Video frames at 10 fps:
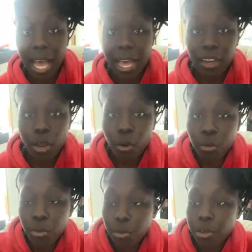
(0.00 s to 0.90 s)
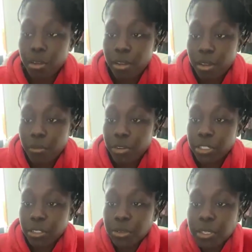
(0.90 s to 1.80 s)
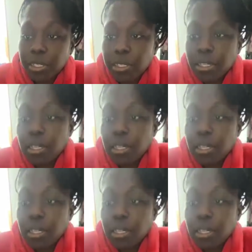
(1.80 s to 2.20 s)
I know for sure.